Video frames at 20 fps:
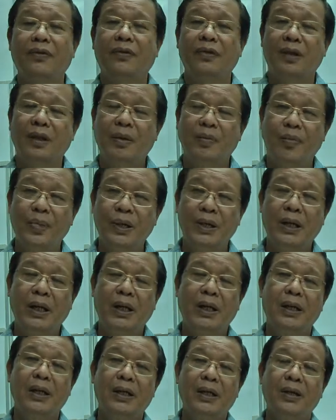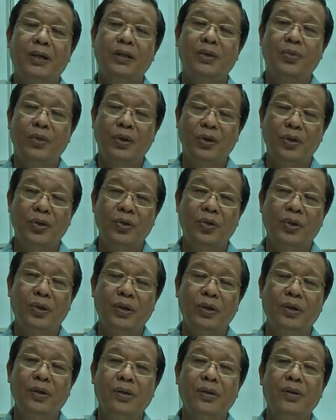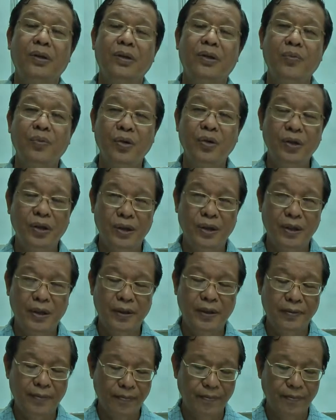for a bigger spiritual community.